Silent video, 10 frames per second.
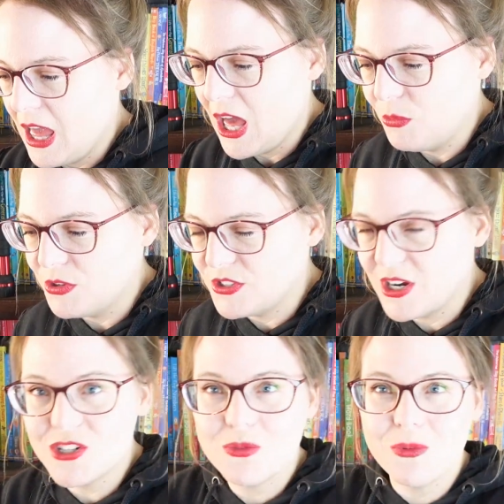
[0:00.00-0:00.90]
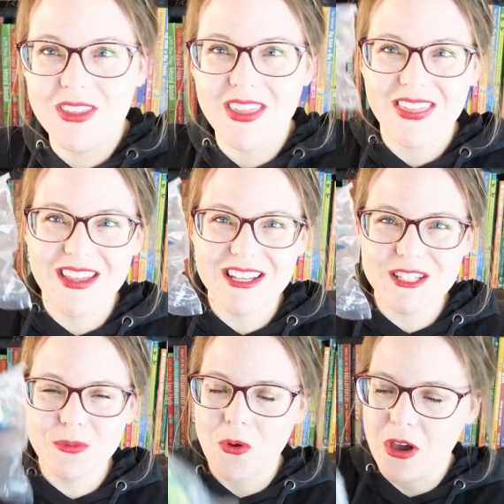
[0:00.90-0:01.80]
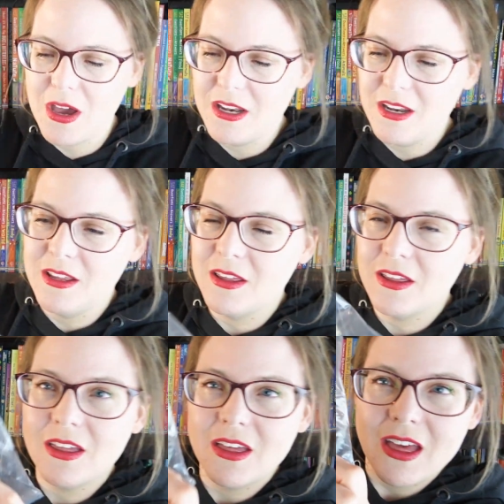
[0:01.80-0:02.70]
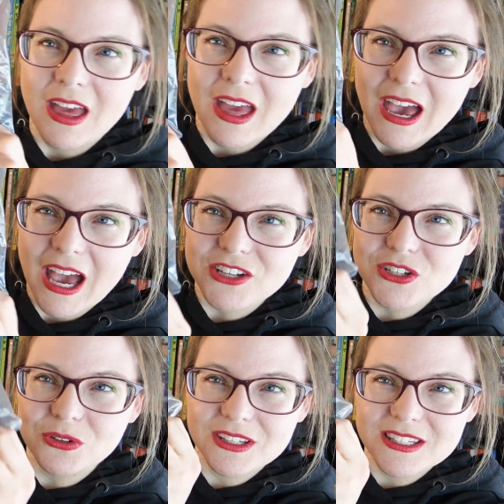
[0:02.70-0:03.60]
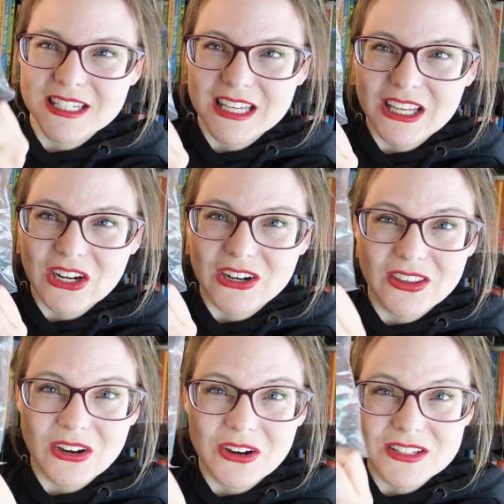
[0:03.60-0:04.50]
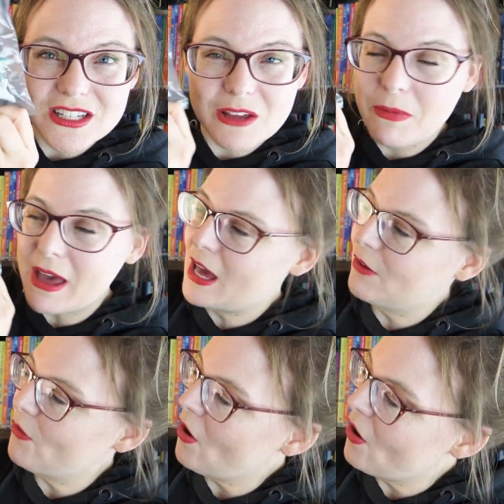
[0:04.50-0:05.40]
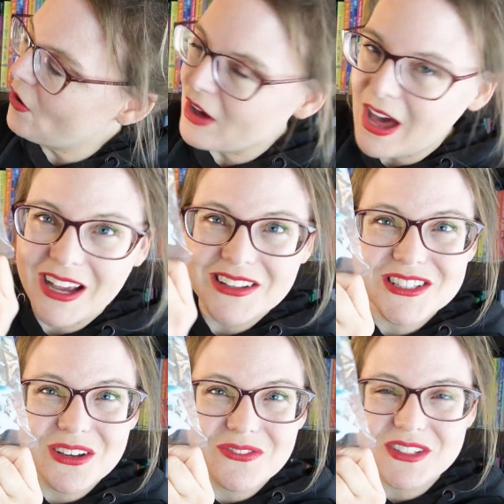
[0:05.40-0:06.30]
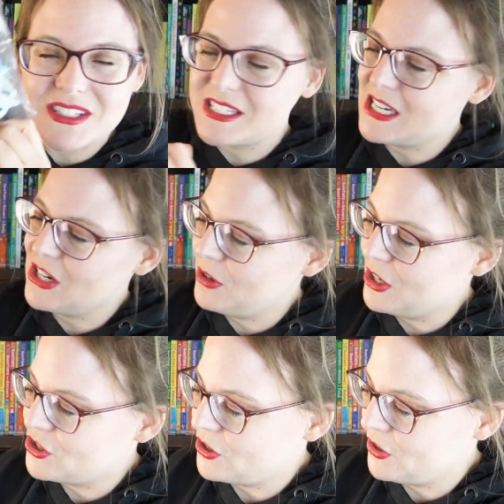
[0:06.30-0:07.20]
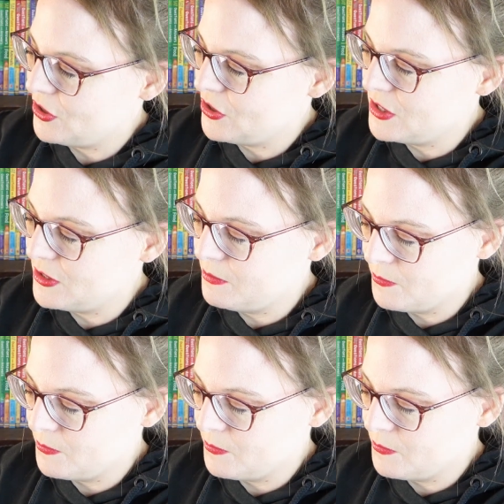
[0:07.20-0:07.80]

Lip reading: I will start with this one. As you can see here, there is a bag, all kinds of sea creatures.